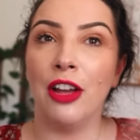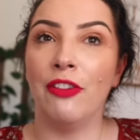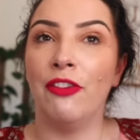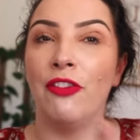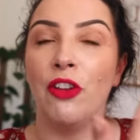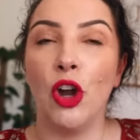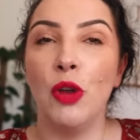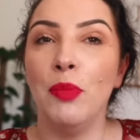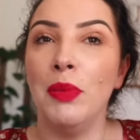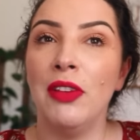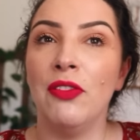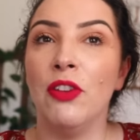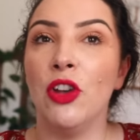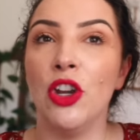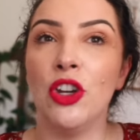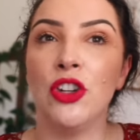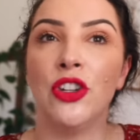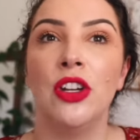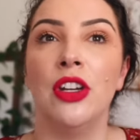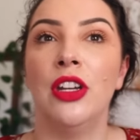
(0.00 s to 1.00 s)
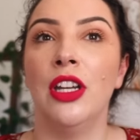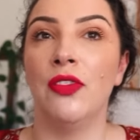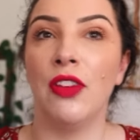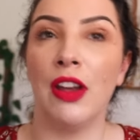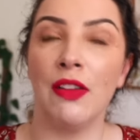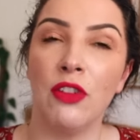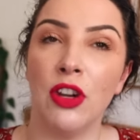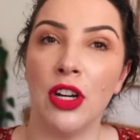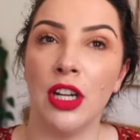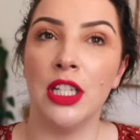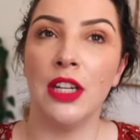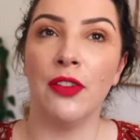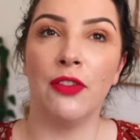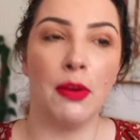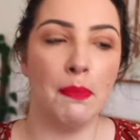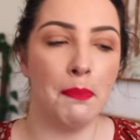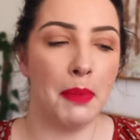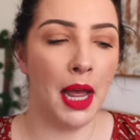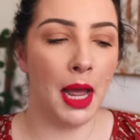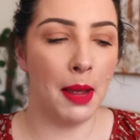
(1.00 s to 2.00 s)
foamy version if I've got a
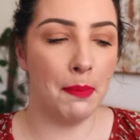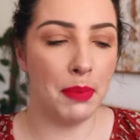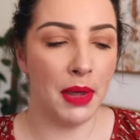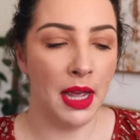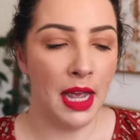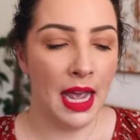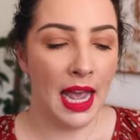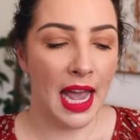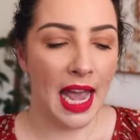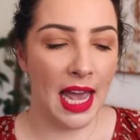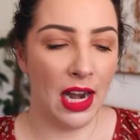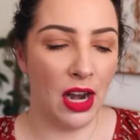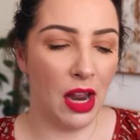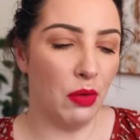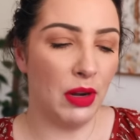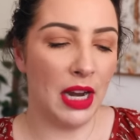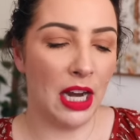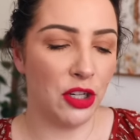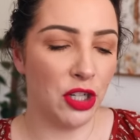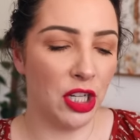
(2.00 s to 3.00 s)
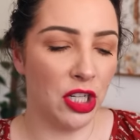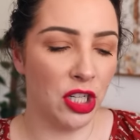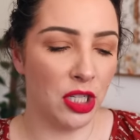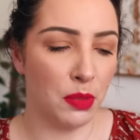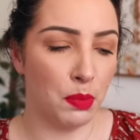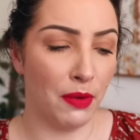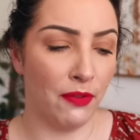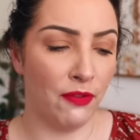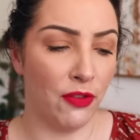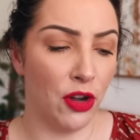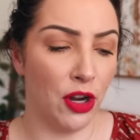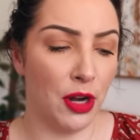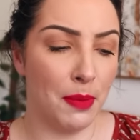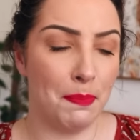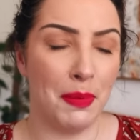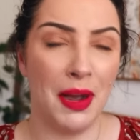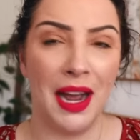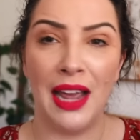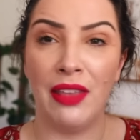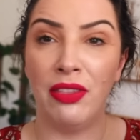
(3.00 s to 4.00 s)
different pump. And I would actually just prefer to
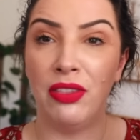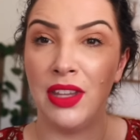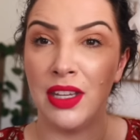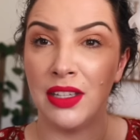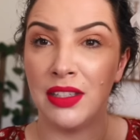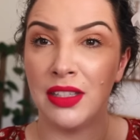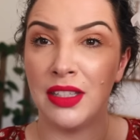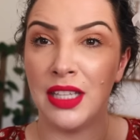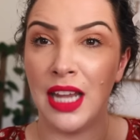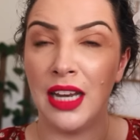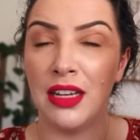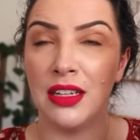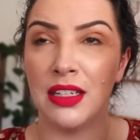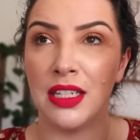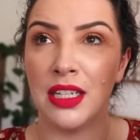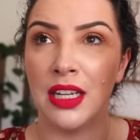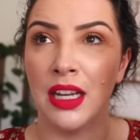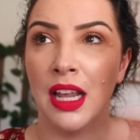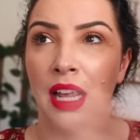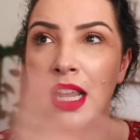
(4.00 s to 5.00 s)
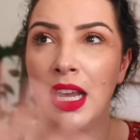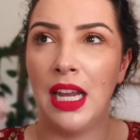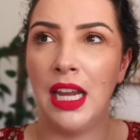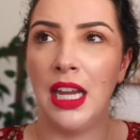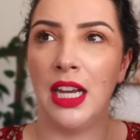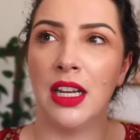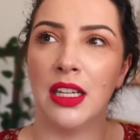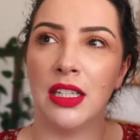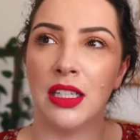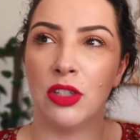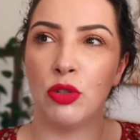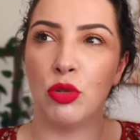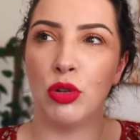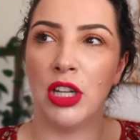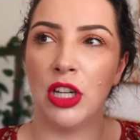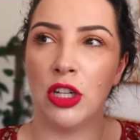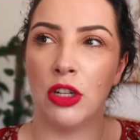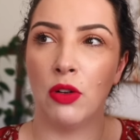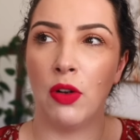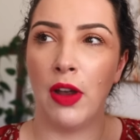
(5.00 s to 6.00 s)
buy this scent in a
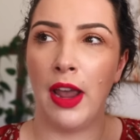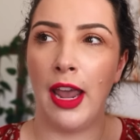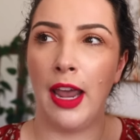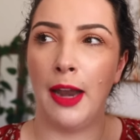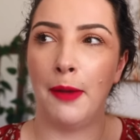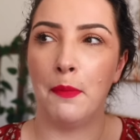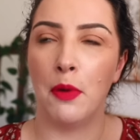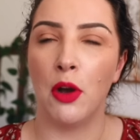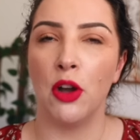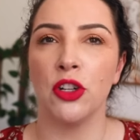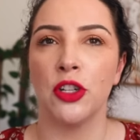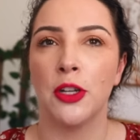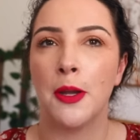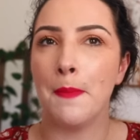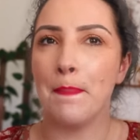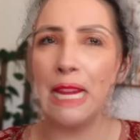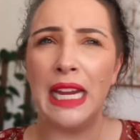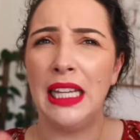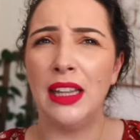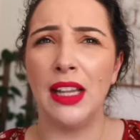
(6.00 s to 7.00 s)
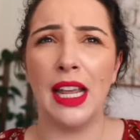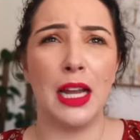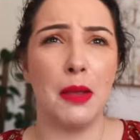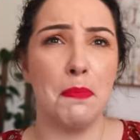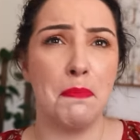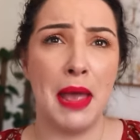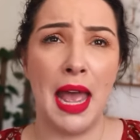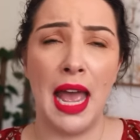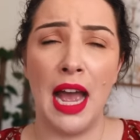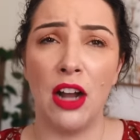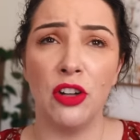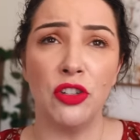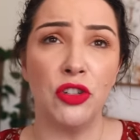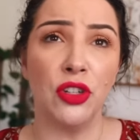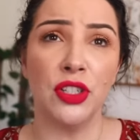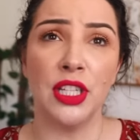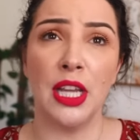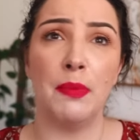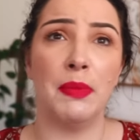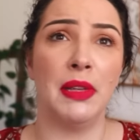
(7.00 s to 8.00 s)
traditional hand wash in like a pouch
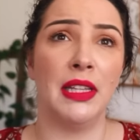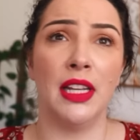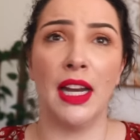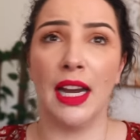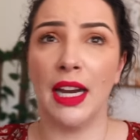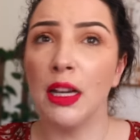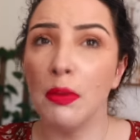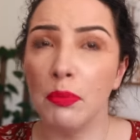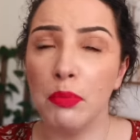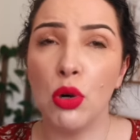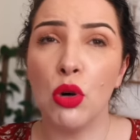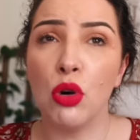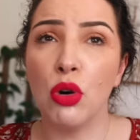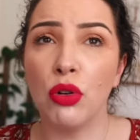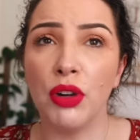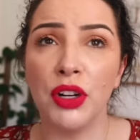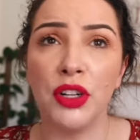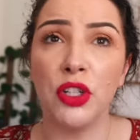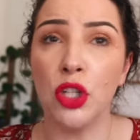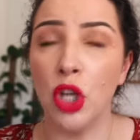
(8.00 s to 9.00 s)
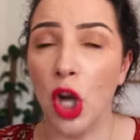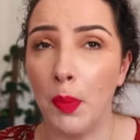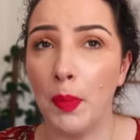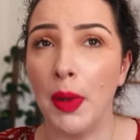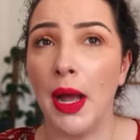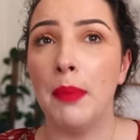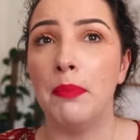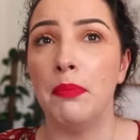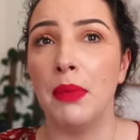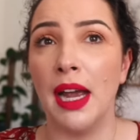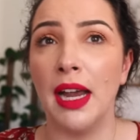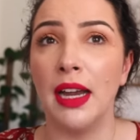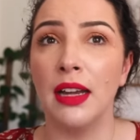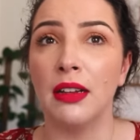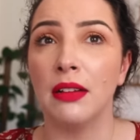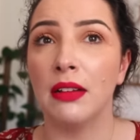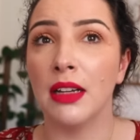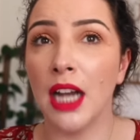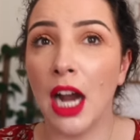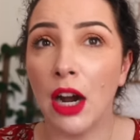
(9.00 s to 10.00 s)
or something that I can pour and top up
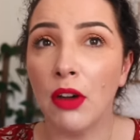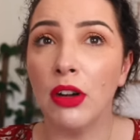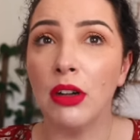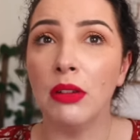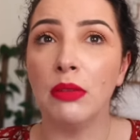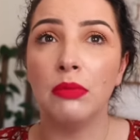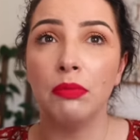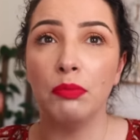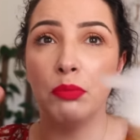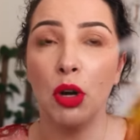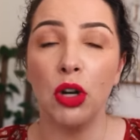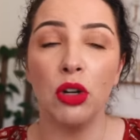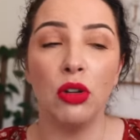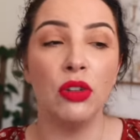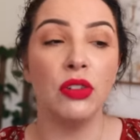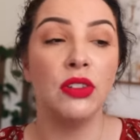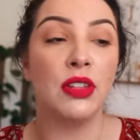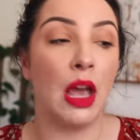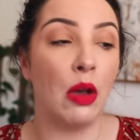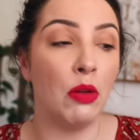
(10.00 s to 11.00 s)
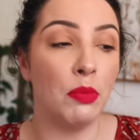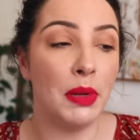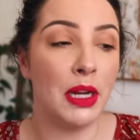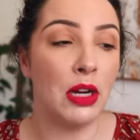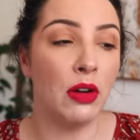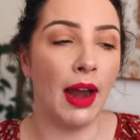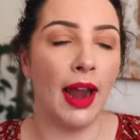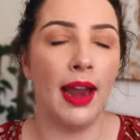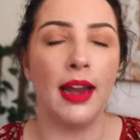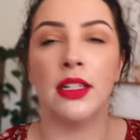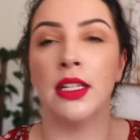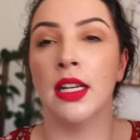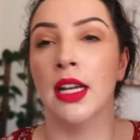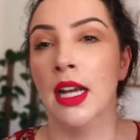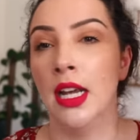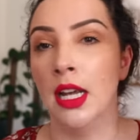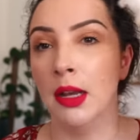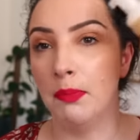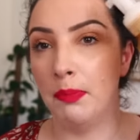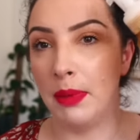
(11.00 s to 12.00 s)
my current bottles. That would be great.
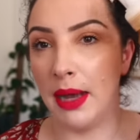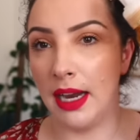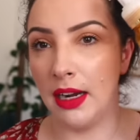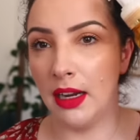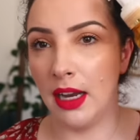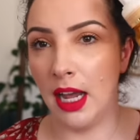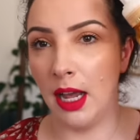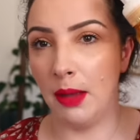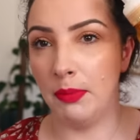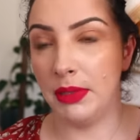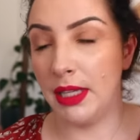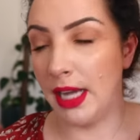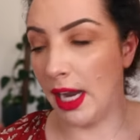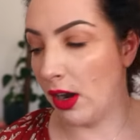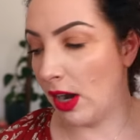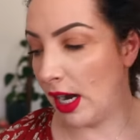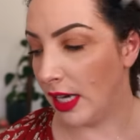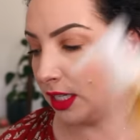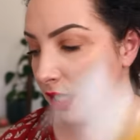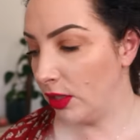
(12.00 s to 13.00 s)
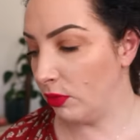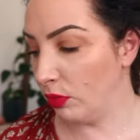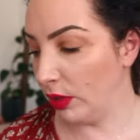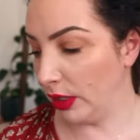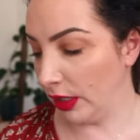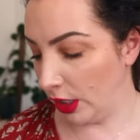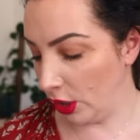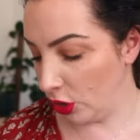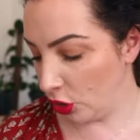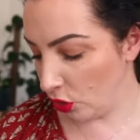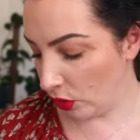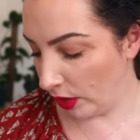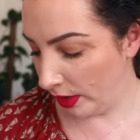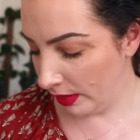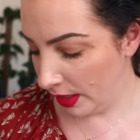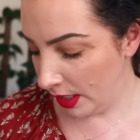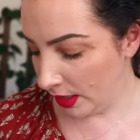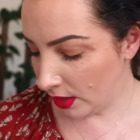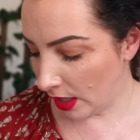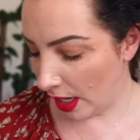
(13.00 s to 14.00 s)
But yeah, I did really enjoy
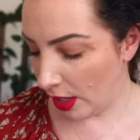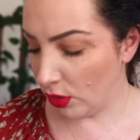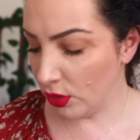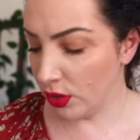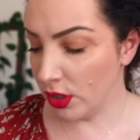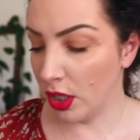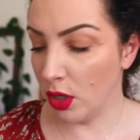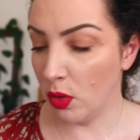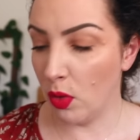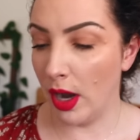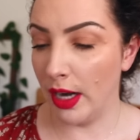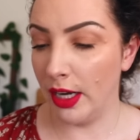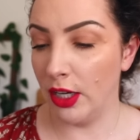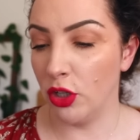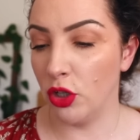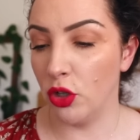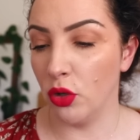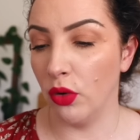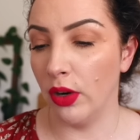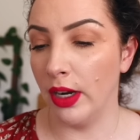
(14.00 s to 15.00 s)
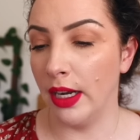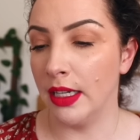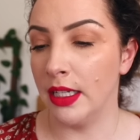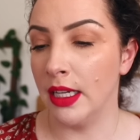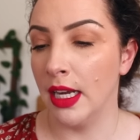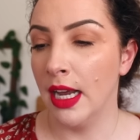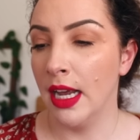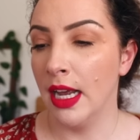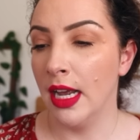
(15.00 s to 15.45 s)
this. I also quite enjoyed